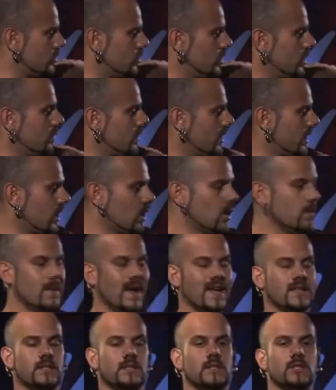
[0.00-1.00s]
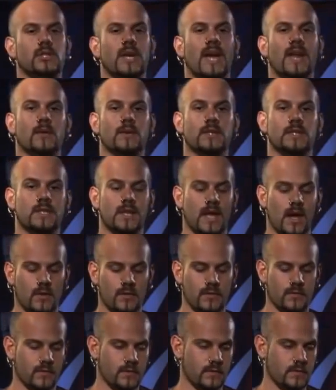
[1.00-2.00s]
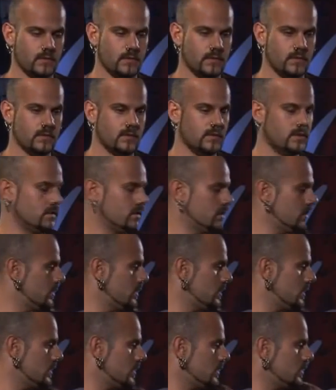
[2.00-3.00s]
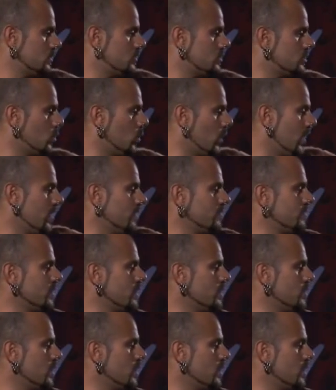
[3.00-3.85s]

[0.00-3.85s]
recall it by going back to the channel itself. Wherever